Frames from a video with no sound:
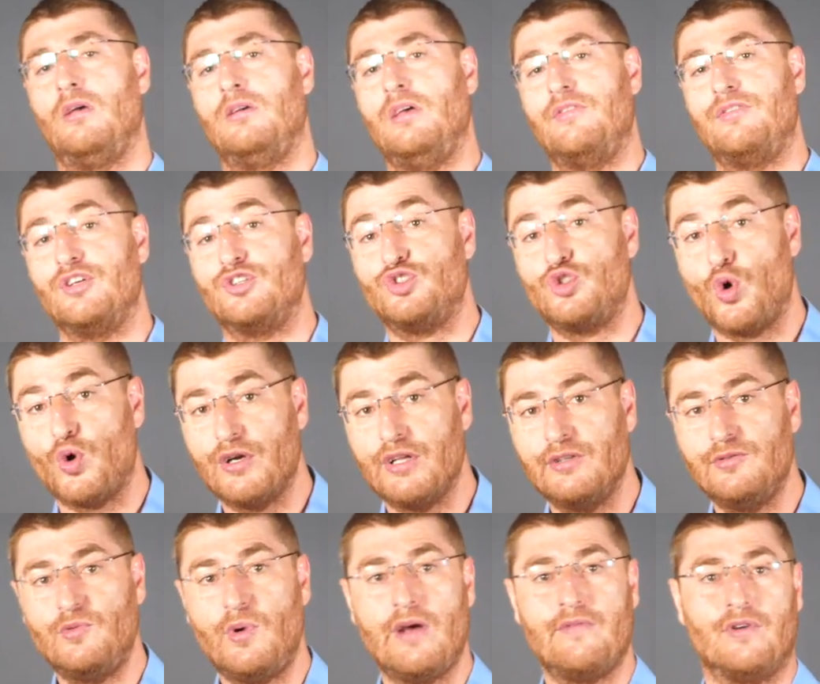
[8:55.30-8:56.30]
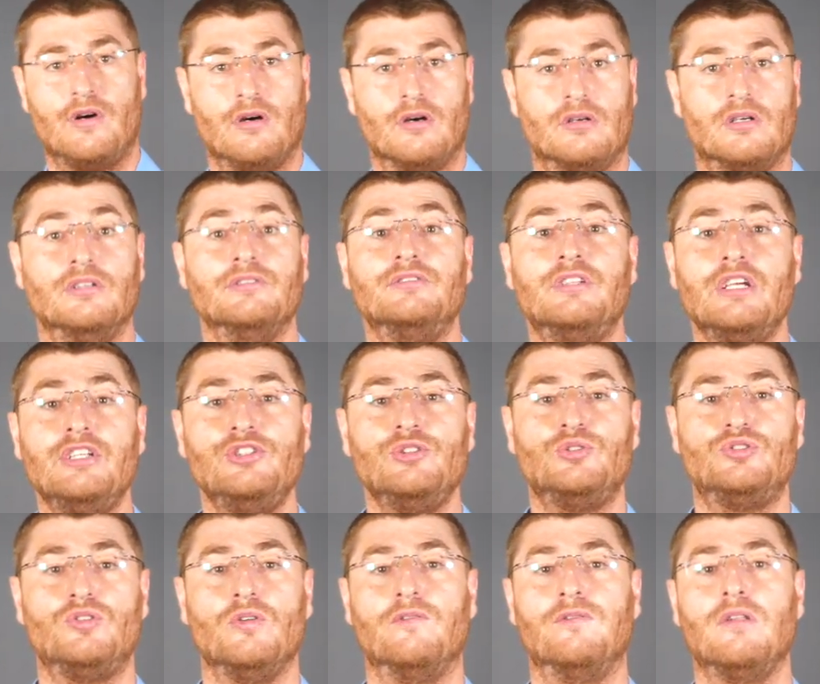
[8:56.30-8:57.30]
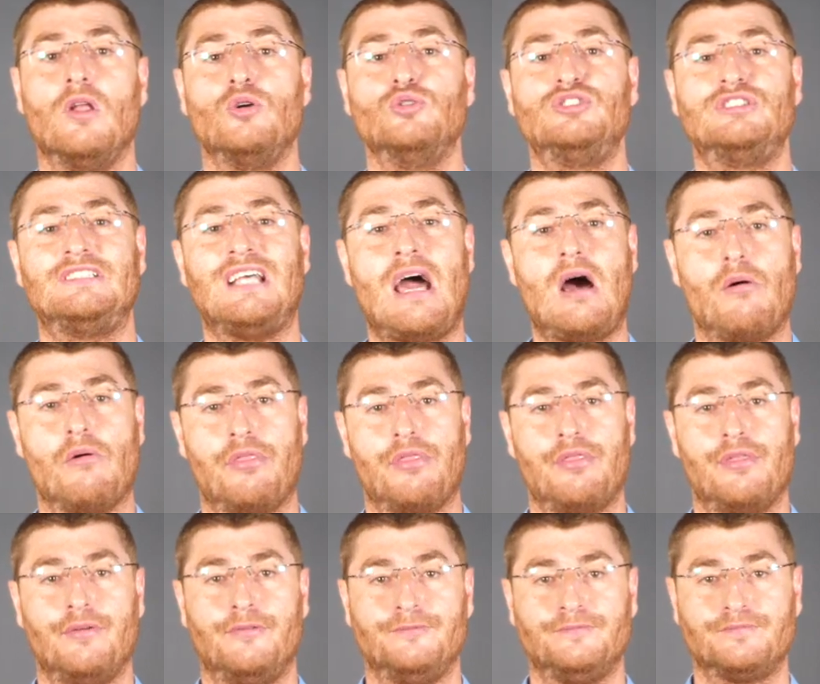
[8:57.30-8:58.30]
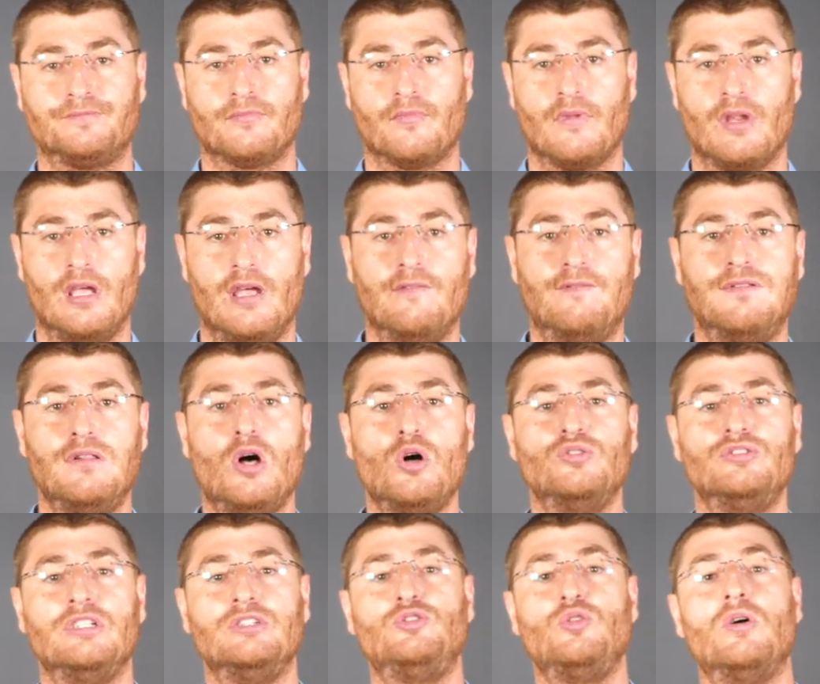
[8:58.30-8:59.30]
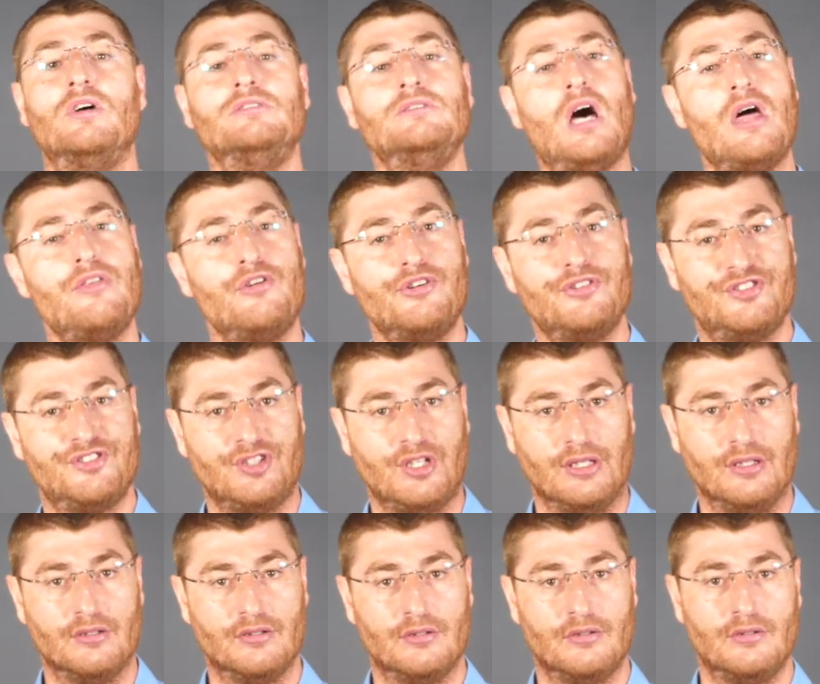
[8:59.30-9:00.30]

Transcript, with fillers: Yet the Jordan River continues to flow south and flows into another sea.